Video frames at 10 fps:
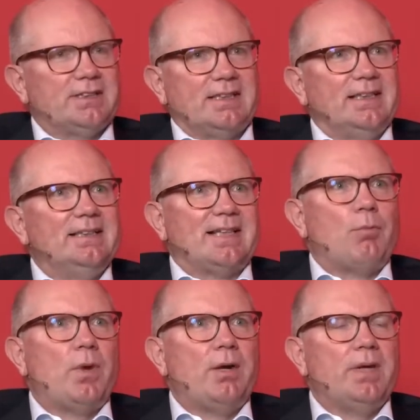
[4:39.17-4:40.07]
And in
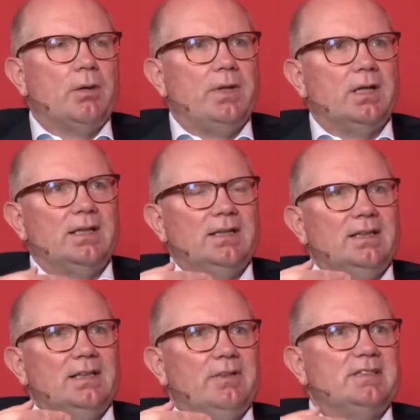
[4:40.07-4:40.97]
some way, we are
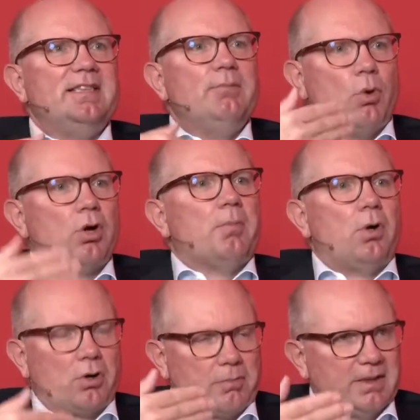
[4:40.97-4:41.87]
seeing more and
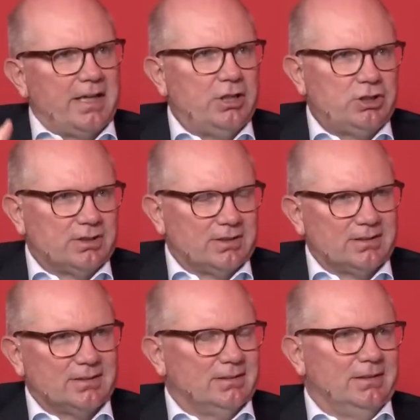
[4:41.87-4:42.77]
more augmentation.
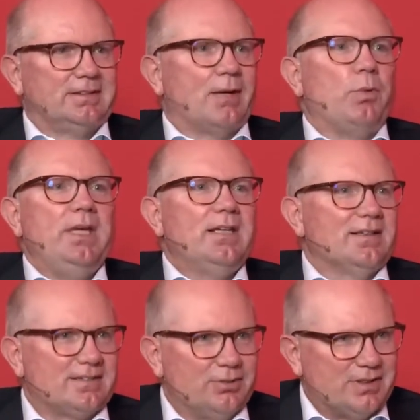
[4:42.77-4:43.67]
In some
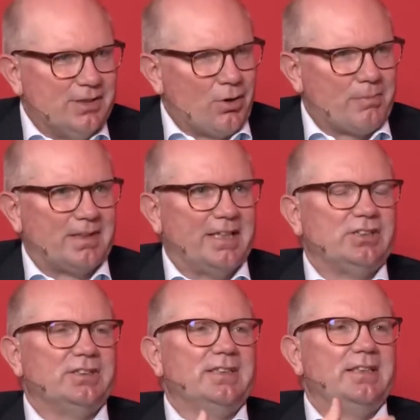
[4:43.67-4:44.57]
vehicles, you see
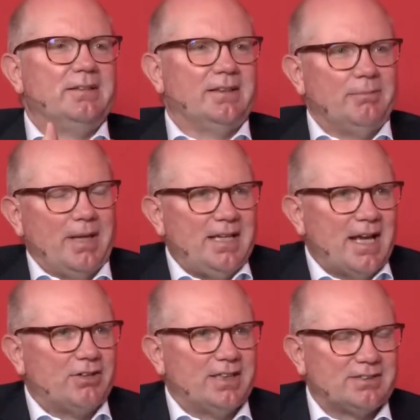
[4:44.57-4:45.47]
augmentation. You see it in many
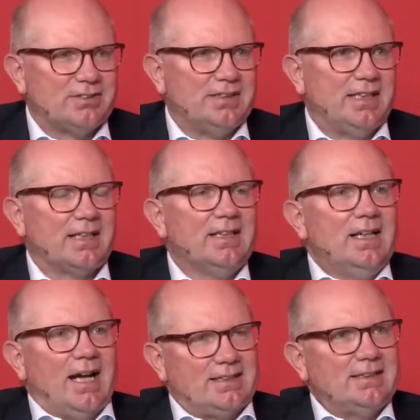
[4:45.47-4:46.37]
areas. You see that.
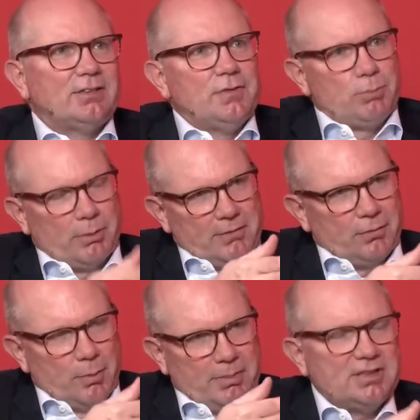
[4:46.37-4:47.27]
I think this will probably,
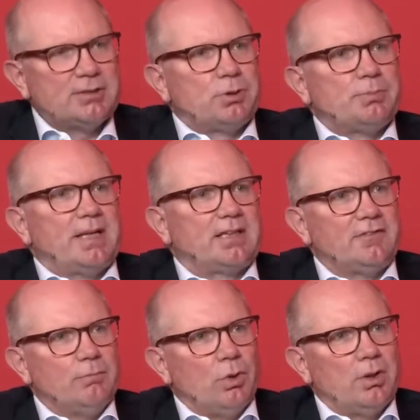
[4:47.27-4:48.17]
from a business
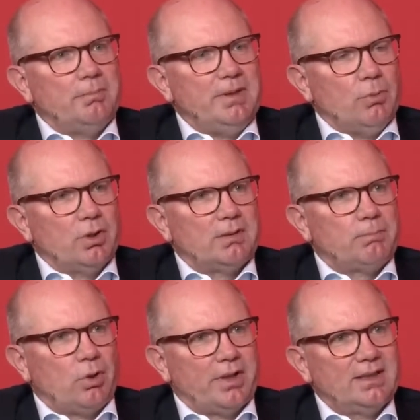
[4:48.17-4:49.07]
perspective, be more the
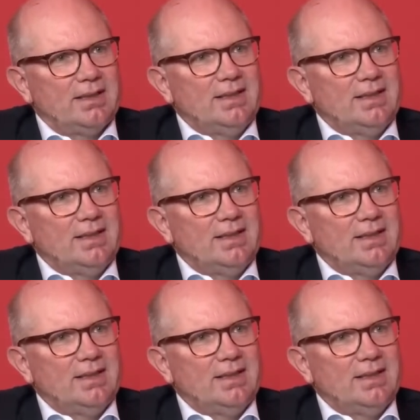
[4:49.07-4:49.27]
point.